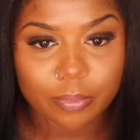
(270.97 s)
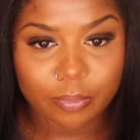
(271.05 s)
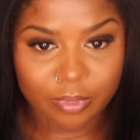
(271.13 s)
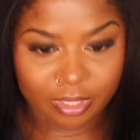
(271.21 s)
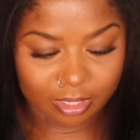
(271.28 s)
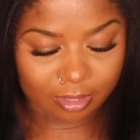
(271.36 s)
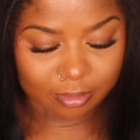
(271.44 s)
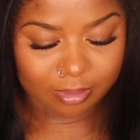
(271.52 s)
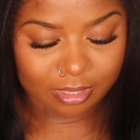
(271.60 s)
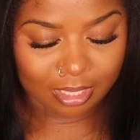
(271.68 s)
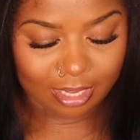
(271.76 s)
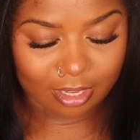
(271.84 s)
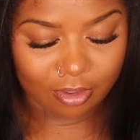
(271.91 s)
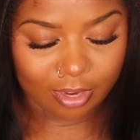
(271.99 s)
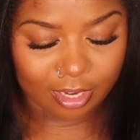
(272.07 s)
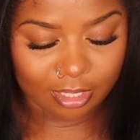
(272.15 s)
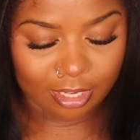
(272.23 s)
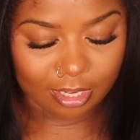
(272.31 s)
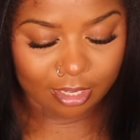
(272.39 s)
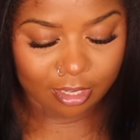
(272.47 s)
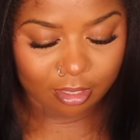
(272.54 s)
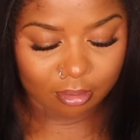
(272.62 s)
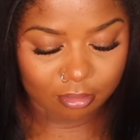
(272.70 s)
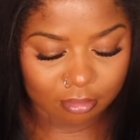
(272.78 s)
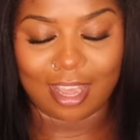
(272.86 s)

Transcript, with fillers: when it comes to like your hair laying down.